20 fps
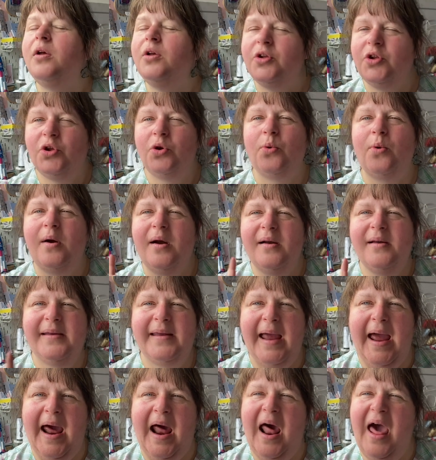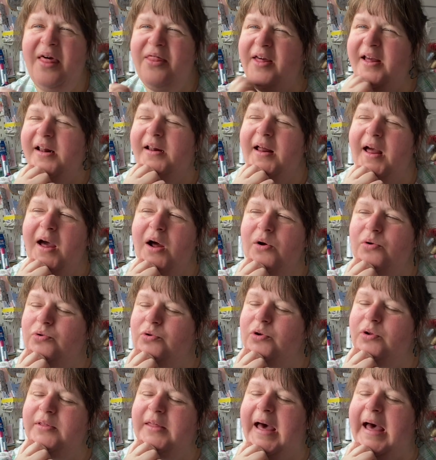So yeah, I think I'll
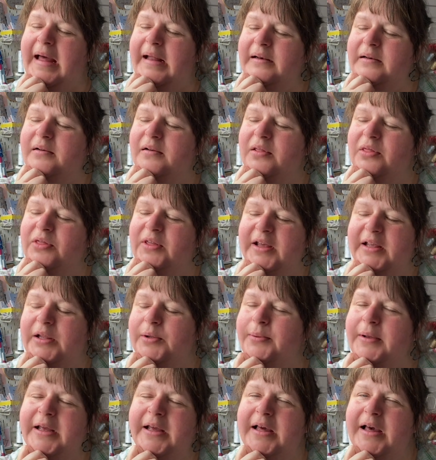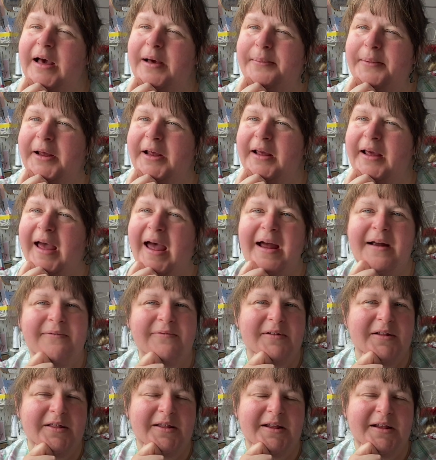do that this week coming
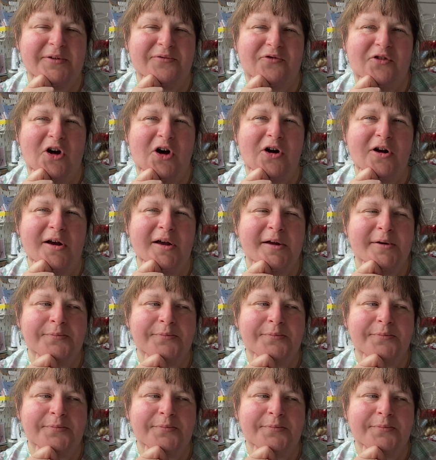after this vlog.